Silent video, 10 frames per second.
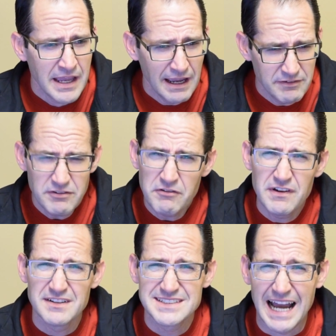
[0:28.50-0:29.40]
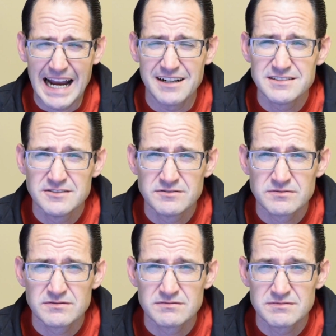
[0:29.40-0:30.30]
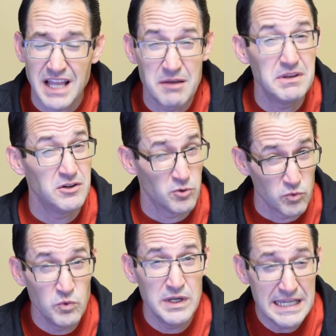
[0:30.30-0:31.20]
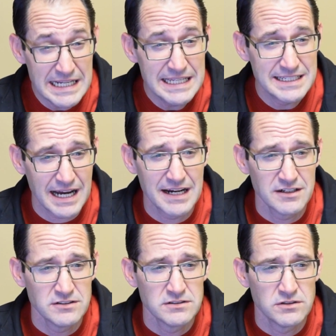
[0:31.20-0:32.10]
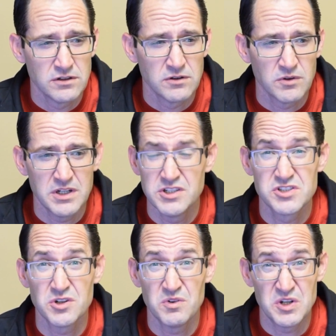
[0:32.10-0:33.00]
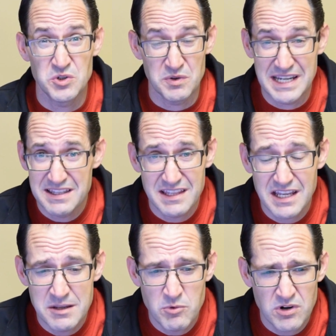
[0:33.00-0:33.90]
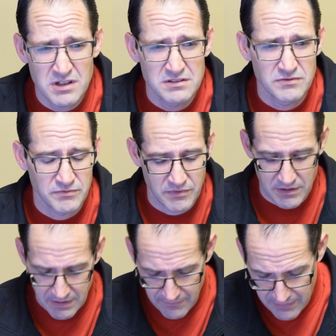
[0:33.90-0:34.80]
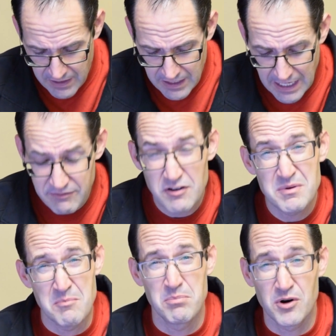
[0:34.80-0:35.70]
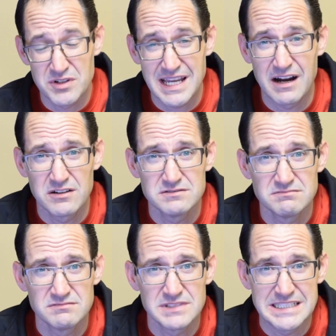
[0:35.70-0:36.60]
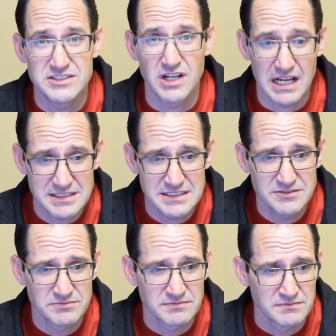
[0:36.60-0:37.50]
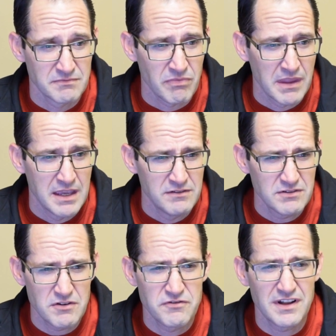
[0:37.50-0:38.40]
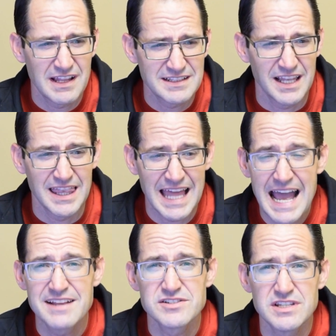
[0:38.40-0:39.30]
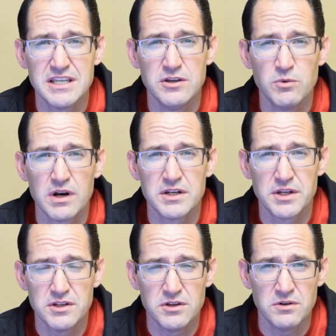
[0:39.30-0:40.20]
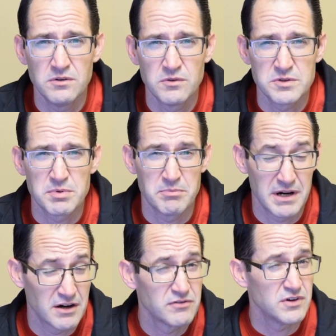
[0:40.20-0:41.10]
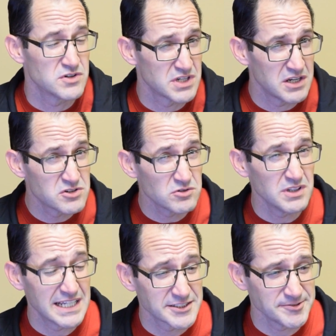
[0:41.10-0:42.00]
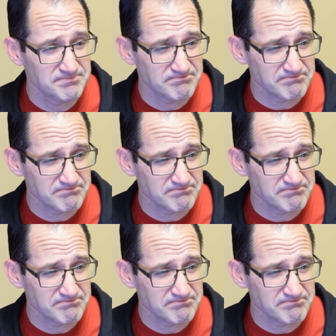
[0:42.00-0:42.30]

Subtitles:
Have you ever felt tired? I mean really tired? Where you just don't want to do anything anymore? Have you ever been burnt out? Exhausted? You ever felt like the last thing you wanted to do was prepare for your Sunday school lesson?